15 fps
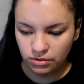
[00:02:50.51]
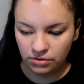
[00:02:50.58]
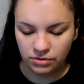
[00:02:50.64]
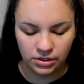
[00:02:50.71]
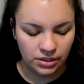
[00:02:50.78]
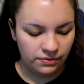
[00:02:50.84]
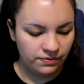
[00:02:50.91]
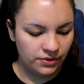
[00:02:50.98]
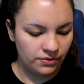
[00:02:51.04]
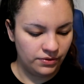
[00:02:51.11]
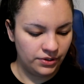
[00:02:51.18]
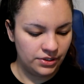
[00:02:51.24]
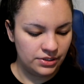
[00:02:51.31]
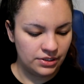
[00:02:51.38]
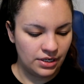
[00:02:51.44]
ooh, they feel
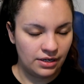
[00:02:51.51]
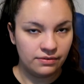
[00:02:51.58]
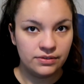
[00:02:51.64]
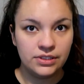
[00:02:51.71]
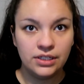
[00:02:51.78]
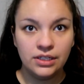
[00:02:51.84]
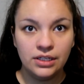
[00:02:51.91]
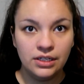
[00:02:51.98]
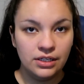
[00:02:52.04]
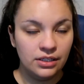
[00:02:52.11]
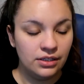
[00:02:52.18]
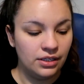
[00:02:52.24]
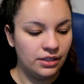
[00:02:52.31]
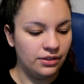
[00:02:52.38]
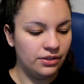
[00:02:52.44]
really soft.
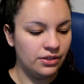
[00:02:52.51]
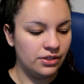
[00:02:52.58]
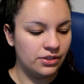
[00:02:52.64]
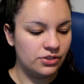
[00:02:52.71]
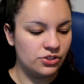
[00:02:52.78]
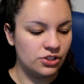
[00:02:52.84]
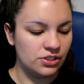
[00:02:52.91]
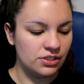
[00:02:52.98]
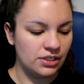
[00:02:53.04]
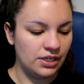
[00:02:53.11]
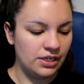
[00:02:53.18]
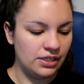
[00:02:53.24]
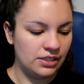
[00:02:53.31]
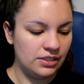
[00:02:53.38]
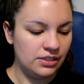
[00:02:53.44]
They look just
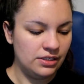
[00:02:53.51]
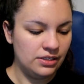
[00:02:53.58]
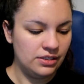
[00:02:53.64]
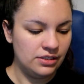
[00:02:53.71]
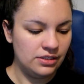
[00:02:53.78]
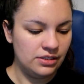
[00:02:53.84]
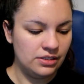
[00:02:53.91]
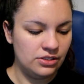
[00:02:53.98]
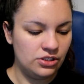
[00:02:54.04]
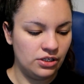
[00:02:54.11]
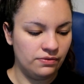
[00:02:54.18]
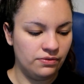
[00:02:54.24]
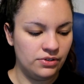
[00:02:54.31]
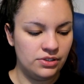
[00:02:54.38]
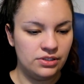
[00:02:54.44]
like the
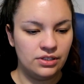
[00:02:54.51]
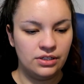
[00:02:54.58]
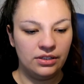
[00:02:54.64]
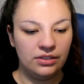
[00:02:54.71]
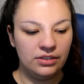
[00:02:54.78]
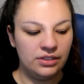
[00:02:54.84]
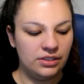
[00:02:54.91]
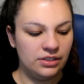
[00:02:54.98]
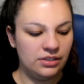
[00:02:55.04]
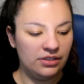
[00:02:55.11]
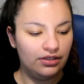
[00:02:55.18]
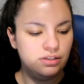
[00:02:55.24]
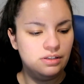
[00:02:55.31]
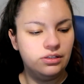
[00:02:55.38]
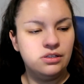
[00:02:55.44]
Jeffree Star
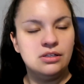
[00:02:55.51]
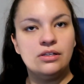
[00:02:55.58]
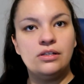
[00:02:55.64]
glitters.